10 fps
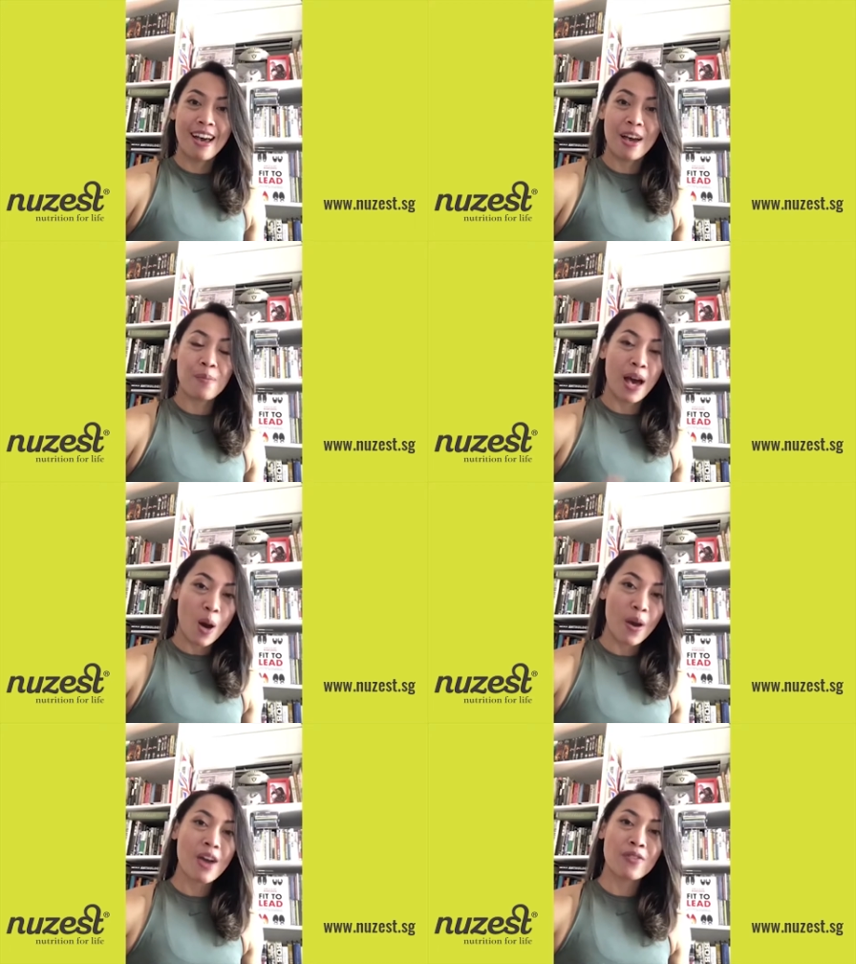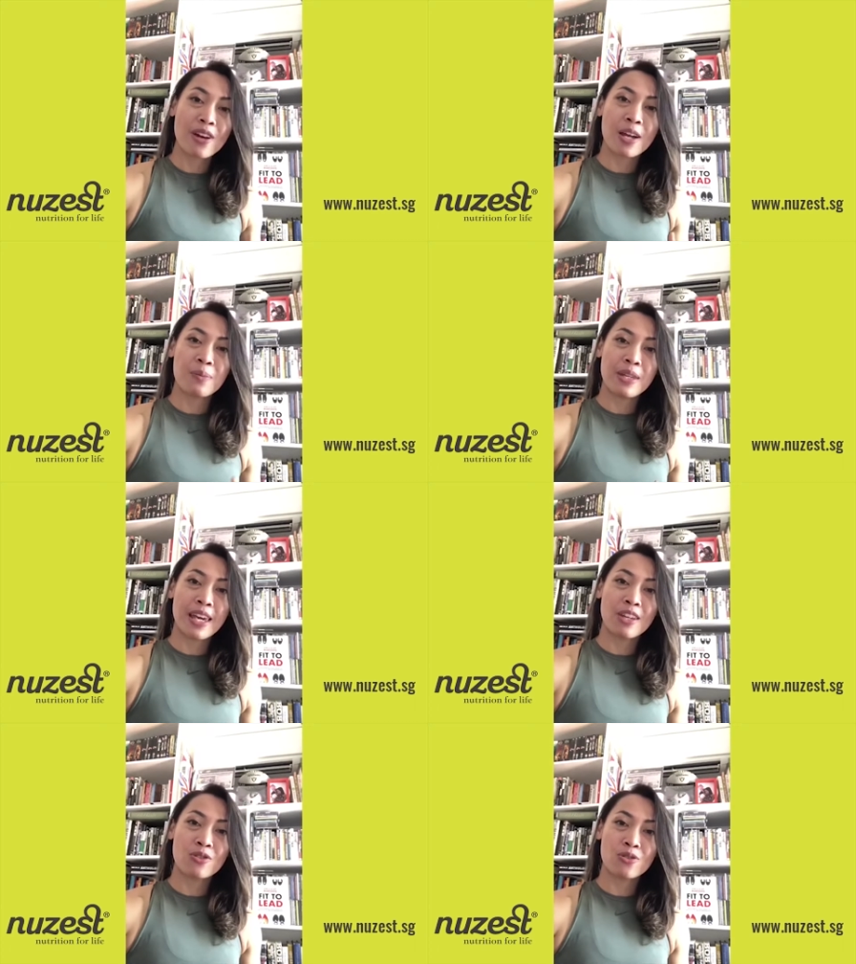However, I
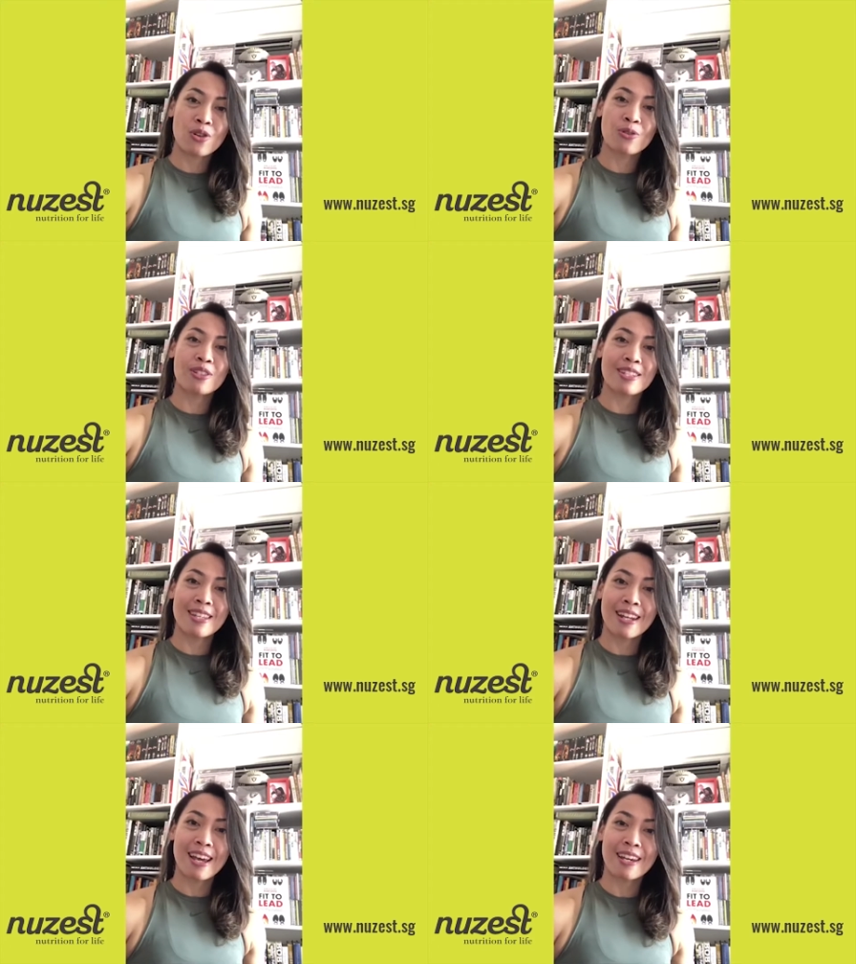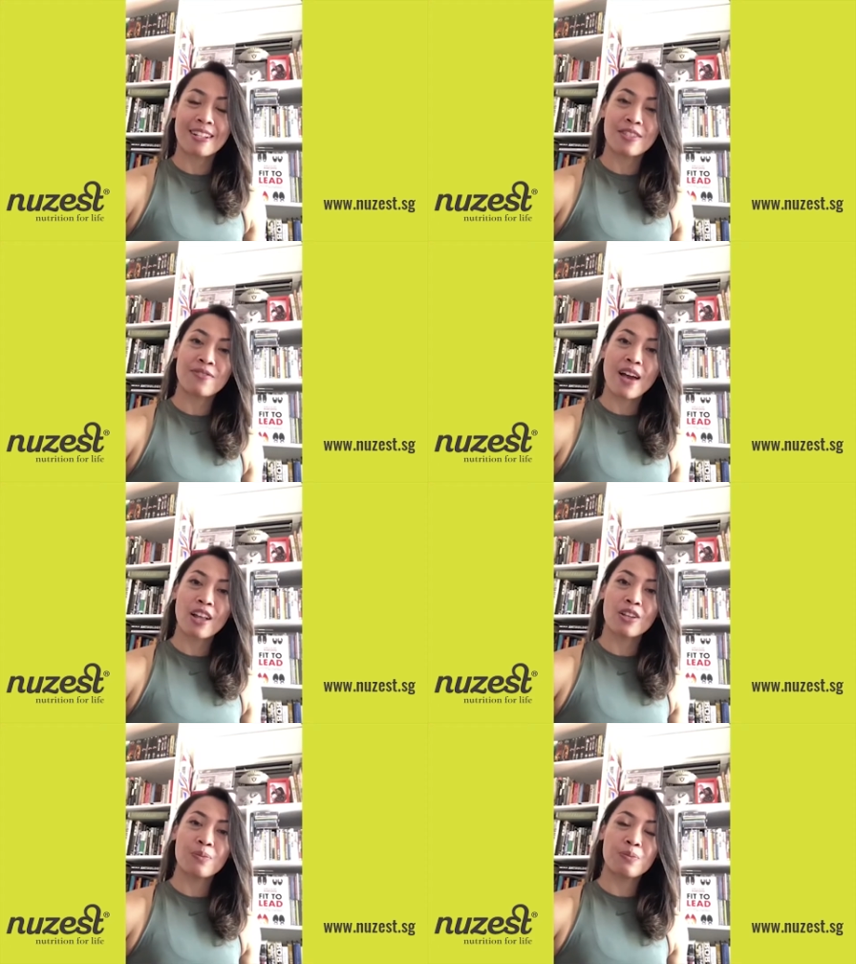began to notice that I
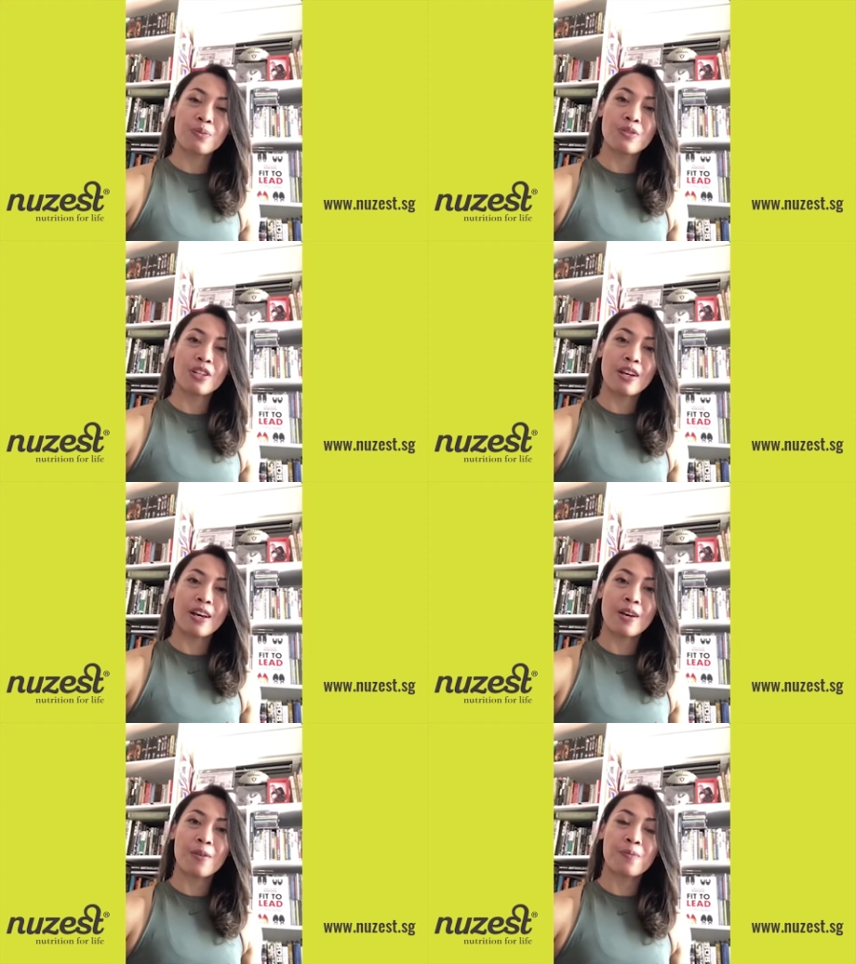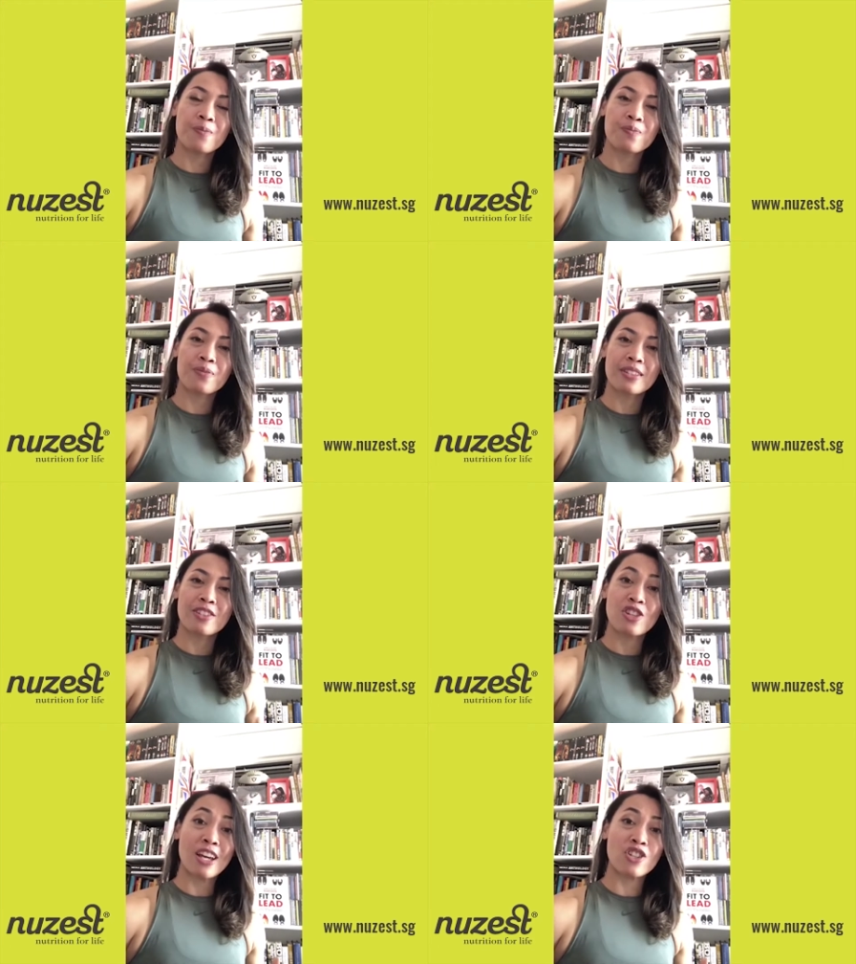developed
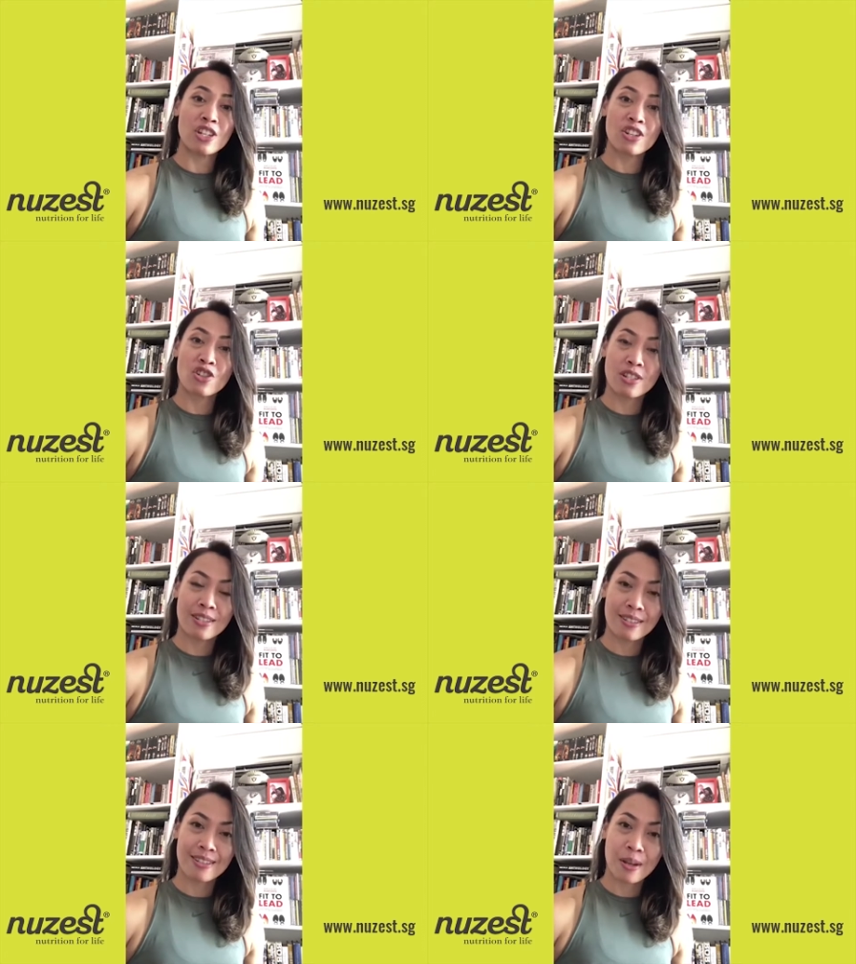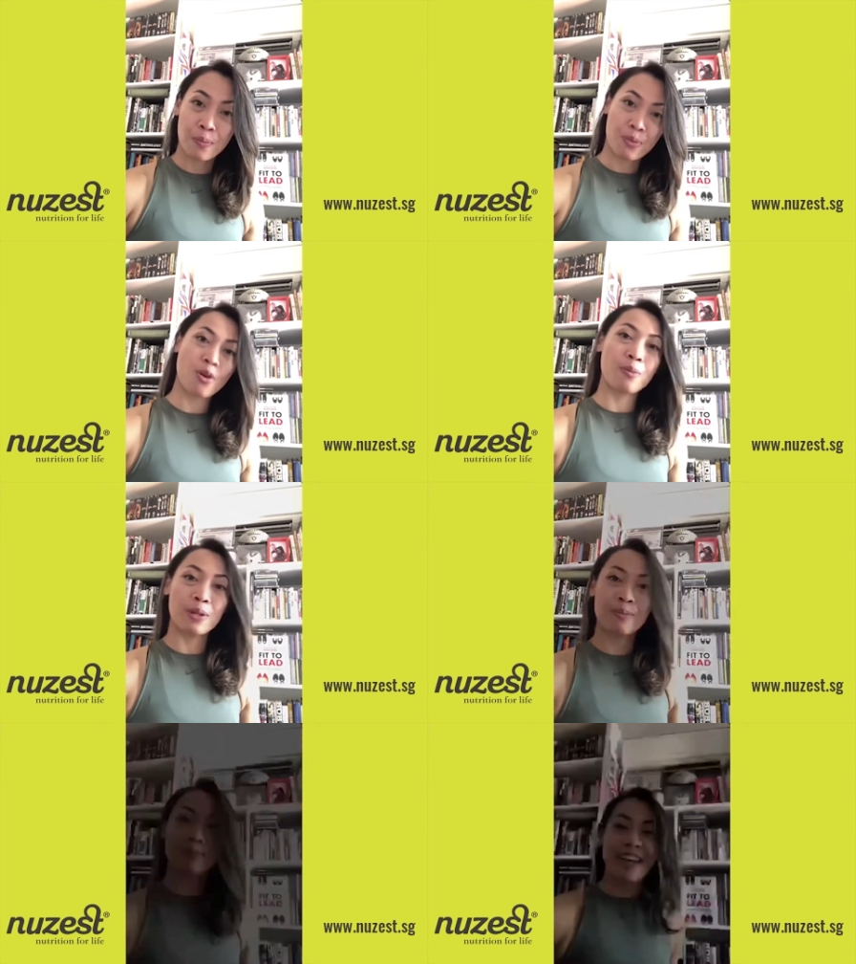digestion
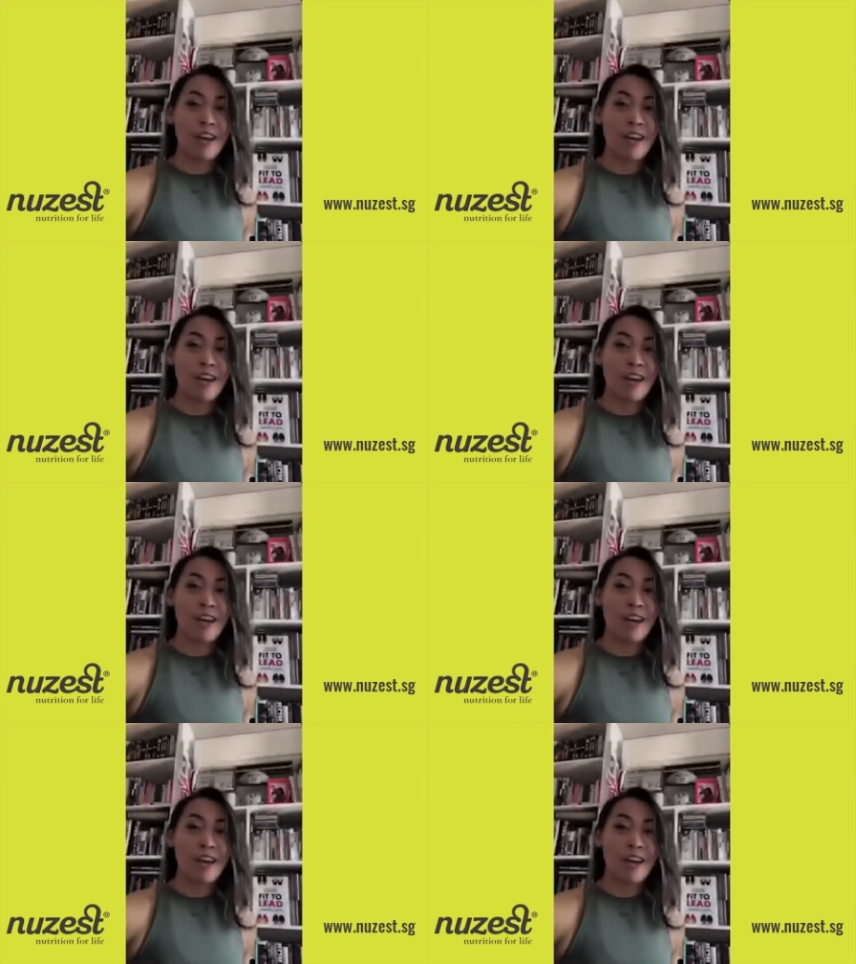problem,